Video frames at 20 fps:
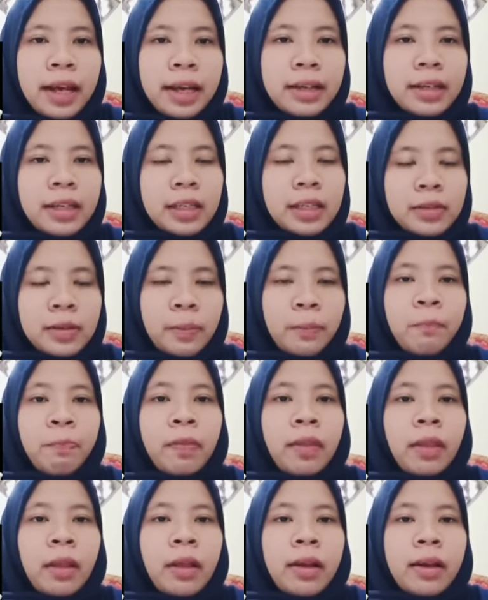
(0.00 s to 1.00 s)
like this:
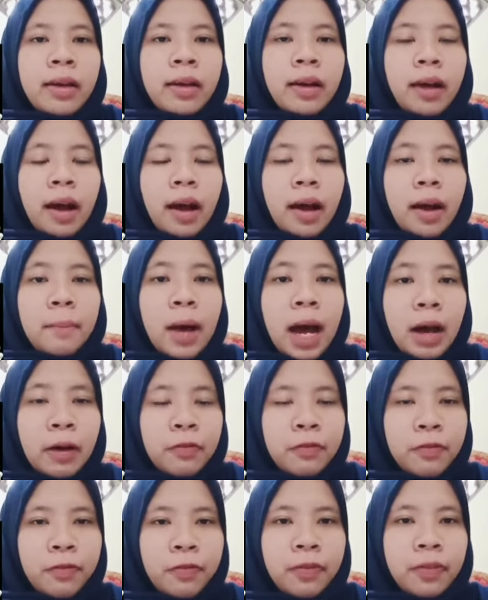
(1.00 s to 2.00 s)
above,